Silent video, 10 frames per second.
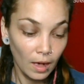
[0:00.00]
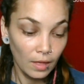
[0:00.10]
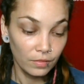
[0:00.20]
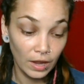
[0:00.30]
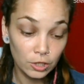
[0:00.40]

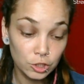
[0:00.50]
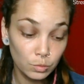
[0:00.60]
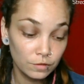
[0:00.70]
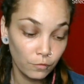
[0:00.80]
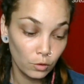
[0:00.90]
There, she
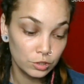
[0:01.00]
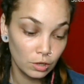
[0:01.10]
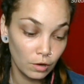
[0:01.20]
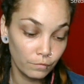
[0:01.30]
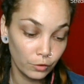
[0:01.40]
was forced to
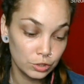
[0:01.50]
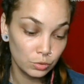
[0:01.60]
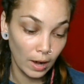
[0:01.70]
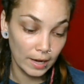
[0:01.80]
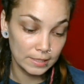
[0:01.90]
convert
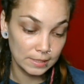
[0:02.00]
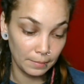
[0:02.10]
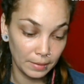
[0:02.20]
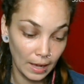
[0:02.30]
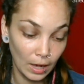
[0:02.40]
to
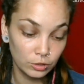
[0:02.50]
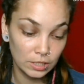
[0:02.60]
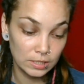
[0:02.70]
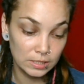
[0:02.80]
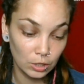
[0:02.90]
Islam and held
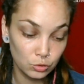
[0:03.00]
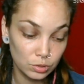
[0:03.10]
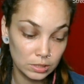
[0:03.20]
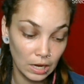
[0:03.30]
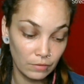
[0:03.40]
in sexual
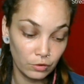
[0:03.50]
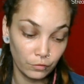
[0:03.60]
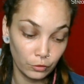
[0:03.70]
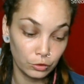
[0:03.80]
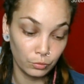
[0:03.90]
slavery
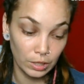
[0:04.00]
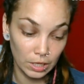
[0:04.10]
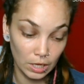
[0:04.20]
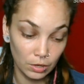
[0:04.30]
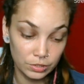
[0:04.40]
for 3
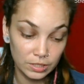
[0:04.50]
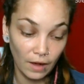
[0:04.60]
years.